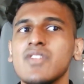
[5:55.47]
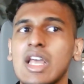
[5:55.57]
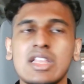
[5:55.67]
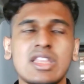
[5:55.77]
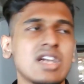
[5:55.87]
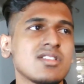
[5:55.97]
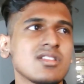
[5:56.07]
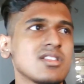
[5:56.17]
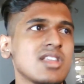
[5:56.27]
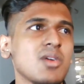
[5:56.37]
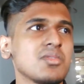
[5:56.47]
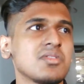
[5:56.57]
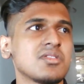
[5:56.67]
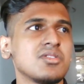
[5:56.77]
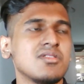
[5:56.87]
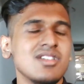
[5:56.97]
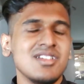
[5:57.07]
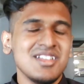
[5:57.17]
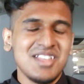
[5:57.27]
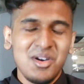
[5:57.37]
Like that was
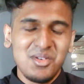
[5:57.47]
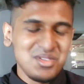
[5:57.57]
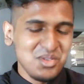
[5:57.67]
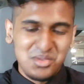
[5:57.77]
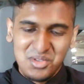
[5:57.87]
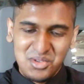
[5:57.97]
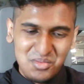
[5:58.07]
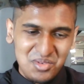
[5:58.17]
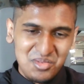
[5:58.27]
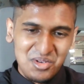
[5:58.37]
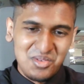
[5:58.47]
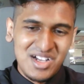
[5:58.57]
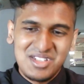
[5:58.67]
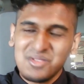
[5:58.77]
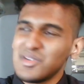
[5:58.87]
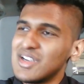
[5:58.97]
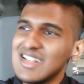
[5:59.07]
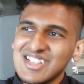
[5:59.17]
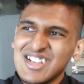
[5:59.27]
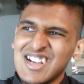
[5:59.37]
so stupid, bro. I swear
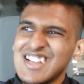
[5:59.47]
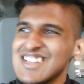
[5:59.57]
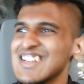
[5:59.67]
to God.